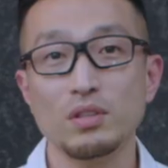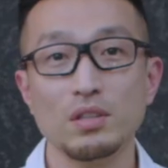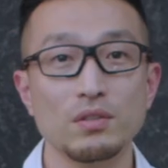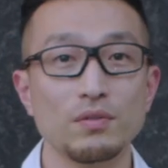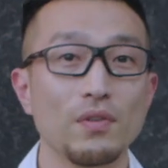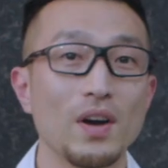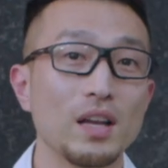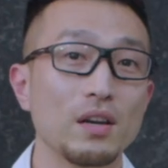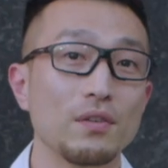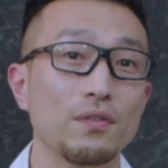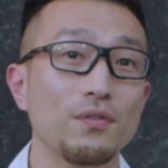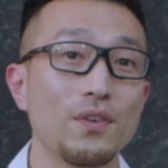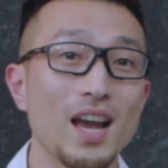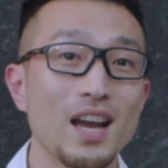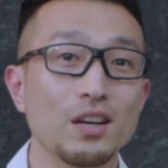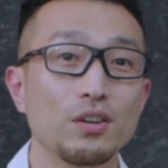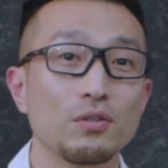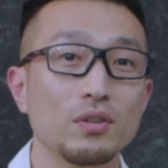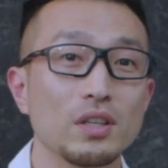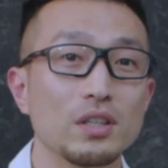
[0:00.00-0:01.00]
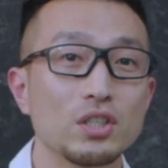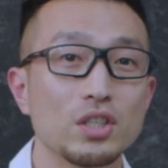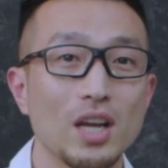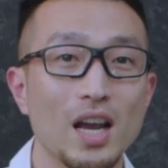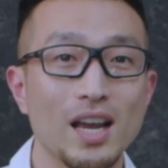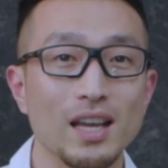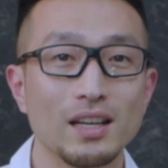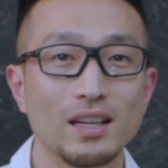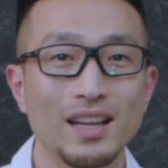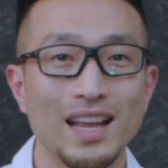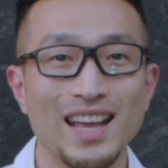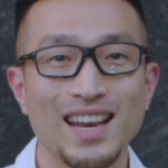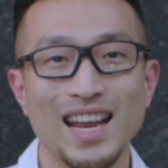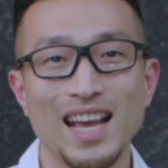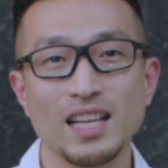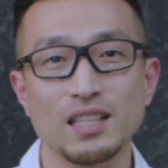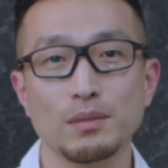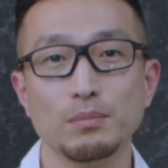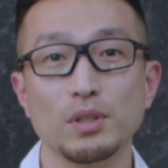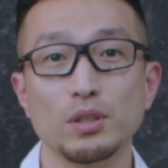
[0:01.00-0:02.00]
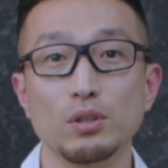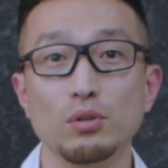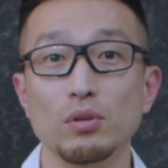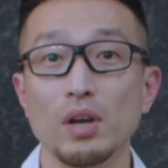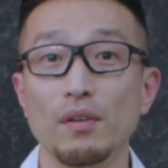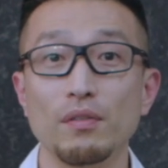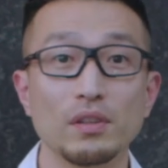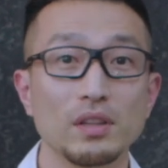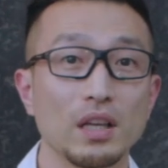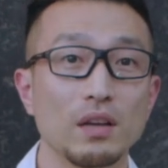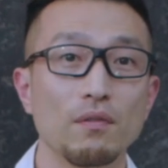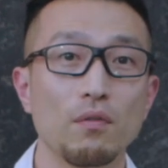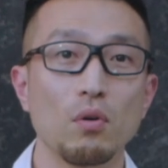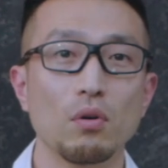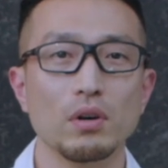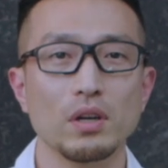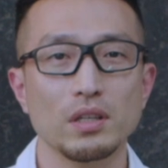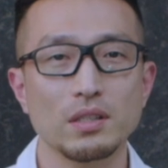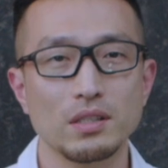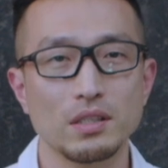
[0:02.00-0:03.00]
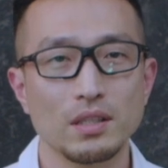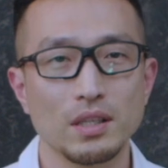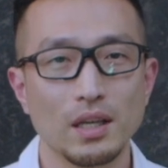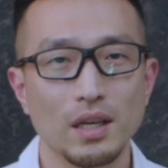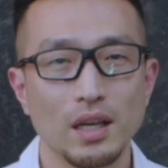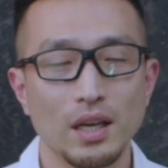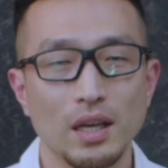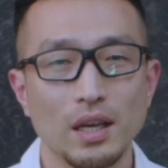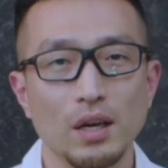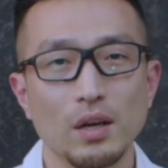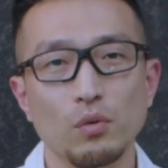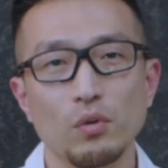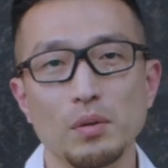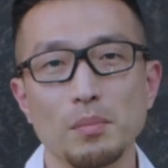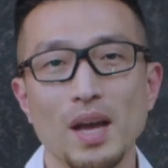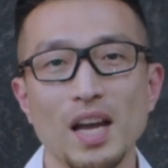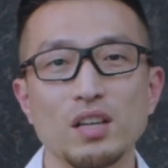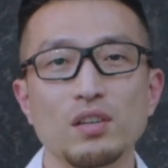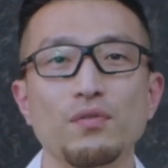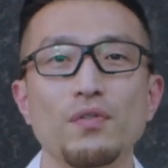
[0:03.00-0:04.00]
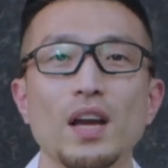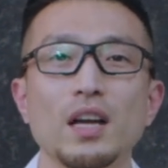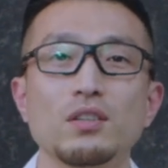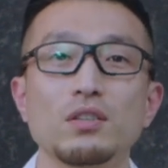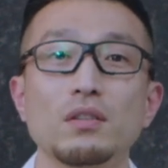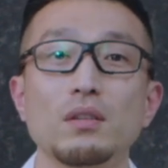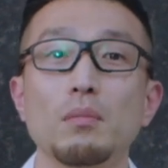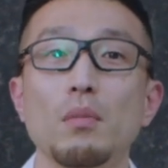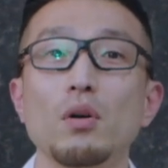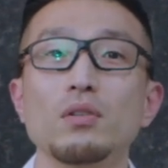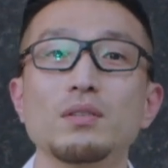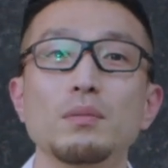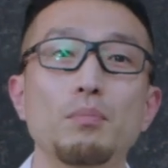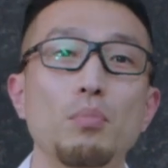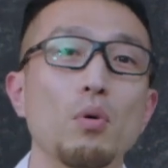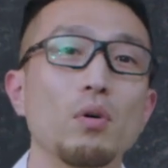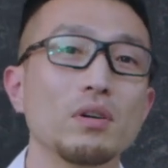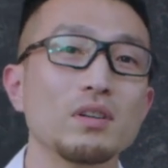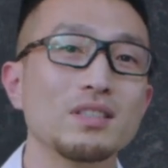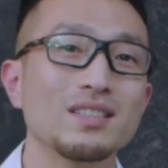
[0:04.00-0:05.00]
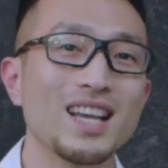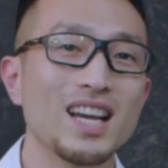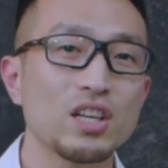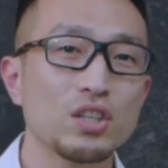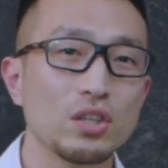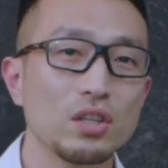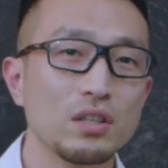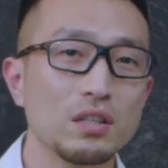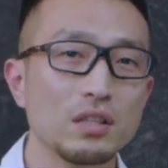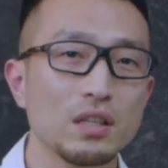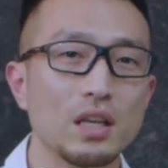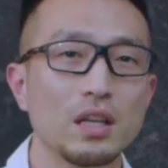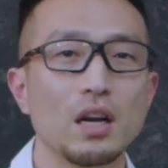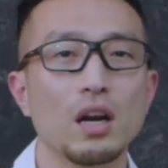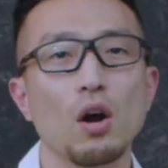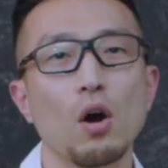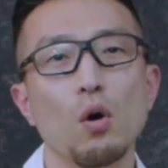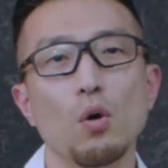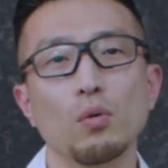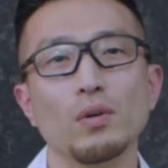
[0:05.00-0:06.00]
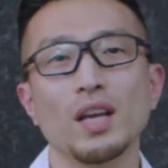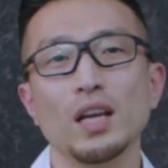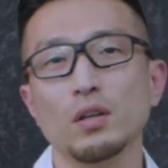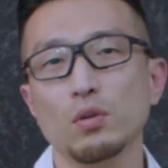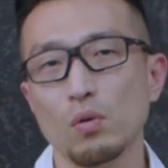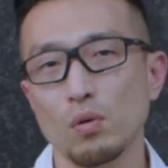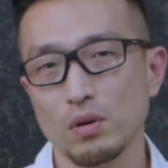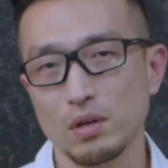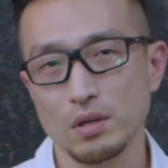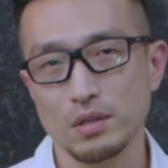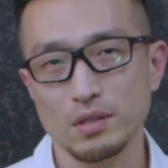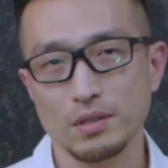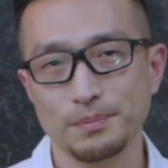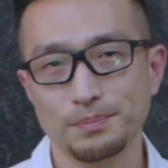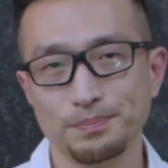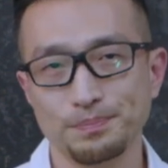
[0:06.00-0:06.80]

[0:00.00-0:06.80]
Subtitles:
just find a factory in China and ask them to do everything for us. We manufacture the most important sections in our own headquarters.